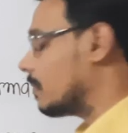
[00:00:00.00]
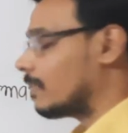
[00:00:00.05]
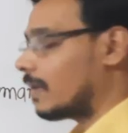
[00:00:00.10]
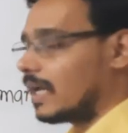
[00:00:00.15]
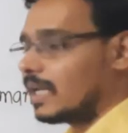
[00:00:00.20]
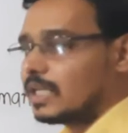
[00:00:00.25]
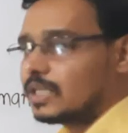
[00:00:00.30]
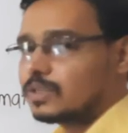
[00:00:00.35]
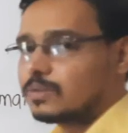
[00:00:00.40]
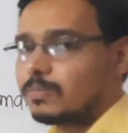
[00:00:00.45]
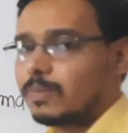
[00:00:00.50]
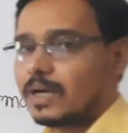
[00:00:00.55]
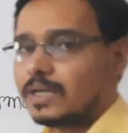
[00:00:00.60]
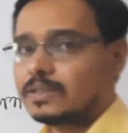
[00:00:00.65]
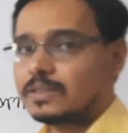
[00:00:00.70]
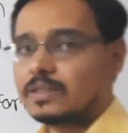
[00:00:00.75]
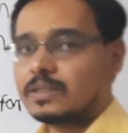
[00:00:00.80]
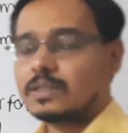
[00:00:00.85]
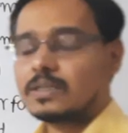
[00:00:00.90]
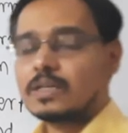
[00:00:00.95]
managed by
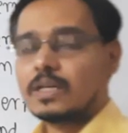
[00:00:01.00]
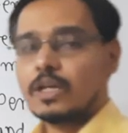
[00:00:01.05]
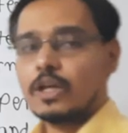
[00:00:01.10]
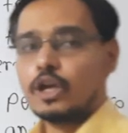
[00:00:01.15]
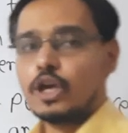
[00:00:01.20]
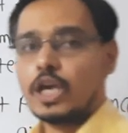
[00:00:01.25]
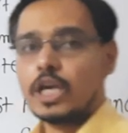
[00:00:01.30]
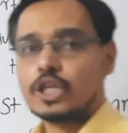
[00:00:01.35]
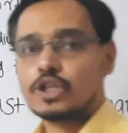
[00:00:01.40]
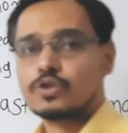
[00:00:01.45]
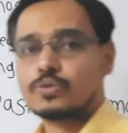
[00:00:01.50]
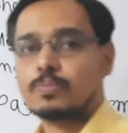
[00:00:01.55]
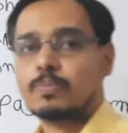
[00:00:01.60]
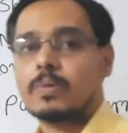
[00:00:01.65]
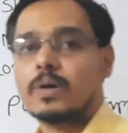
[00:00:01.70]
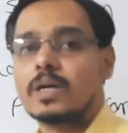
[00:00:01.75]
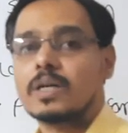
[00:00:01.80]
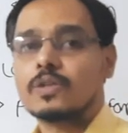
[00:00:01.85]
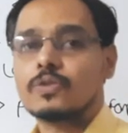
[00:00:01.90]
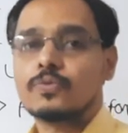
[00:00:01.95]
the
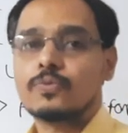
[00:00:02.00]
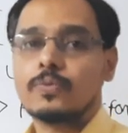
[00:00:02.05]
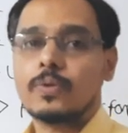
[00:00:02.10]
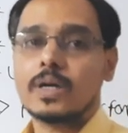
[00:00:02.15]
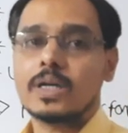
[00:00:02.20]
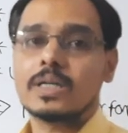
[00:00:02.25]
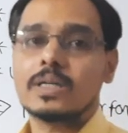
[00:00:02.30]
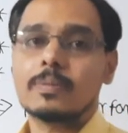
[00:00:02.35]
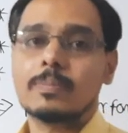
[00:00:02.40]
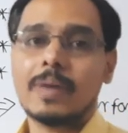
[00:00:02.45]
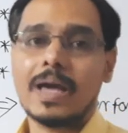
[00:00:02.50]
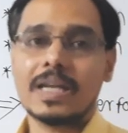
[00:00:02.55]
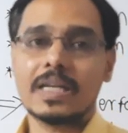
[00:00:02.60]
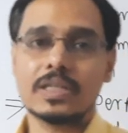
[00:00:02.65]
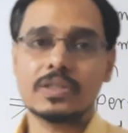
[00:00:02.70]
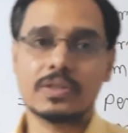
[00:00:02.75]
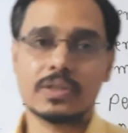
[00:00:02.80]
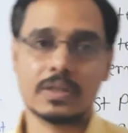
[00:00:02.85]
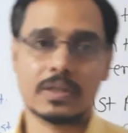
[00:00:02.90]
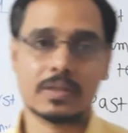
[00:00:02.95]
expert fund
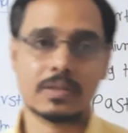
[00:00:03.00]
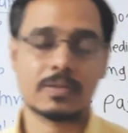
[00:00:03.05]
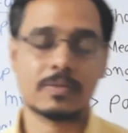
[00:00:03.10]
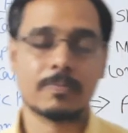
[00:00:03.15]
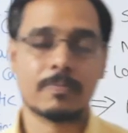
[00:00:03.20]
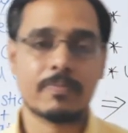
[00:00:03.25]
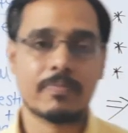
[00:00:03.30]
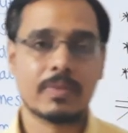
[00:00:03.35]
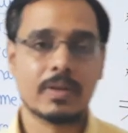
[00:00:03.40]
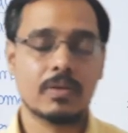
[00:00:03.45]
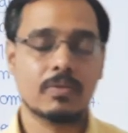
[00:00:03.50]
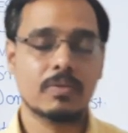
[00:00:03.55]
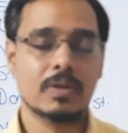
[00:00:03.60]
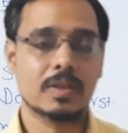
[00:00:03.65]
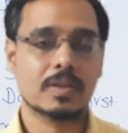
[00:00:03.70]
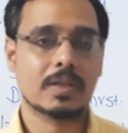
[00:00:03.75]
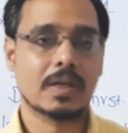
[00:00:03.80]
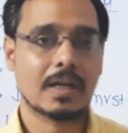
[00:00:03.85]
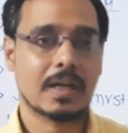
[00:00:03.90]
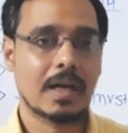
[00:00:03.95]
managers,
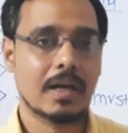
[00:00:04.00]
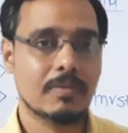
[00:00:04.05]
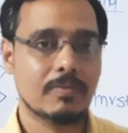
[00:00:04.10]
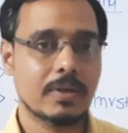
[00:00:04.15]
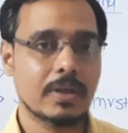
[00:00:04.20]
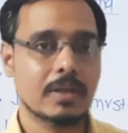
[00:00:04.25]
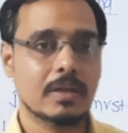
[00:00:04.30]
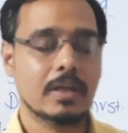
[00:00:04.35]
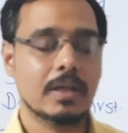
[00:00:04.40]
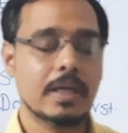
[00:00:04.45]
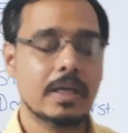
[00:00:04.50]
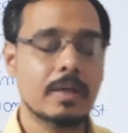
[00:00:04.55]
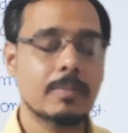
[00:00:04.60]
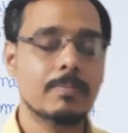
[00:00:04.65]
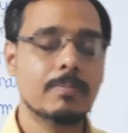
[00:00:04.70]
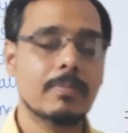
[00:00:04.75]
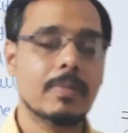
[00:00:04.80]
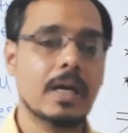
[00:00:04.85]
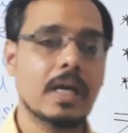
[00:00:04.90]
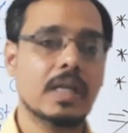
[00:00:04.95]
which are having
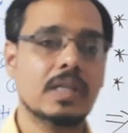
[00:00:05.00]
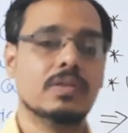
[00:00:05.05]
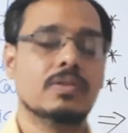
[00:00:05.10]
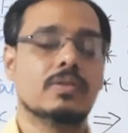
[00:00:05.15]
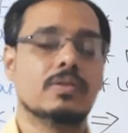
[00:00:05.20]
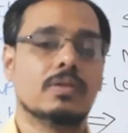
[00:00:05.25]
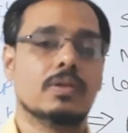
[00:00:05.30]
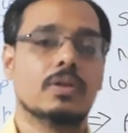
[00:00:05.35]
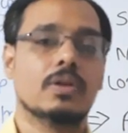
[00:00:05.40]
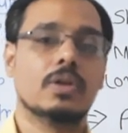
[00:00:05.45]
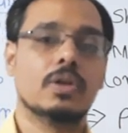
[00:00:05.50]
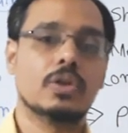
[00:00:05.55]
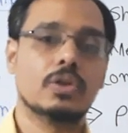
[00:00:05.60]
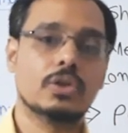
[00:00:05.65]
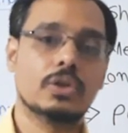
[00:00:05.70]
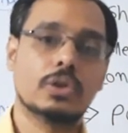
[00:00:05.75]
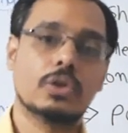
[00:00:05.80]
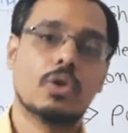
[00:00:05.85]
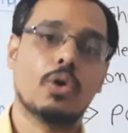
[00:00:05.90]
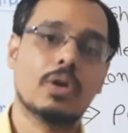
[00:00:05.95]
immense
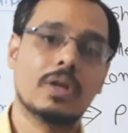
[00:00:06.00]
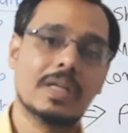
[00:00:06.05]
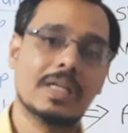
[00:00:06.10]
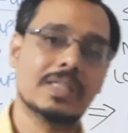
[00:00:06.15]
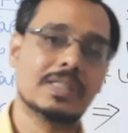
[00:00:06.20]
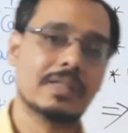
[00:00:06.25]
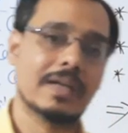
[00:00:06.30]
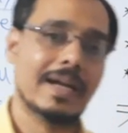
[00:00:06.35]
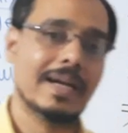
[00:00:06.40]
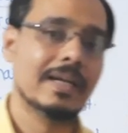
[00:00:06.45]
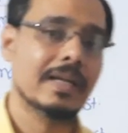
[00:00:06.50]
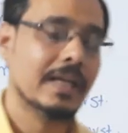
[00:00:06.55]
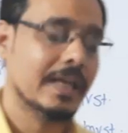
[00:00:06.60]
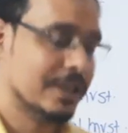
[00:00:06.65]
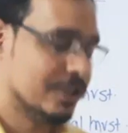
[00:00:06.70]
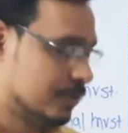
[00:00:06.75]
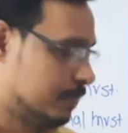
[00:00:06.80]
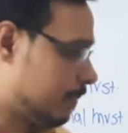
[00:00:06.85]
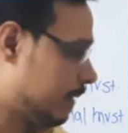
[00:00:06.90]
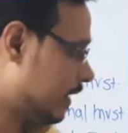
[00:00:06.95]
knowledge and
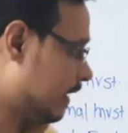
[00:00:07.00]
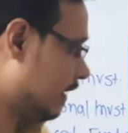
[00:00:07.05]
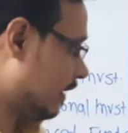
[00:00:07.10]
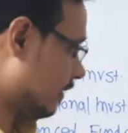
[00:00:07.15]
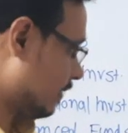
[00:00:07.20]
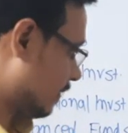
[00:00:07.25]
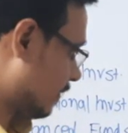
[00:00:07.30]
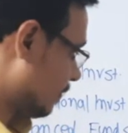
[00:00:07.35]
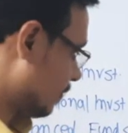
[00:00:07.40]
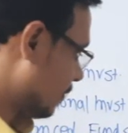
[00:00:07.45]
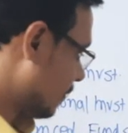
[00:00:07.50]
experience.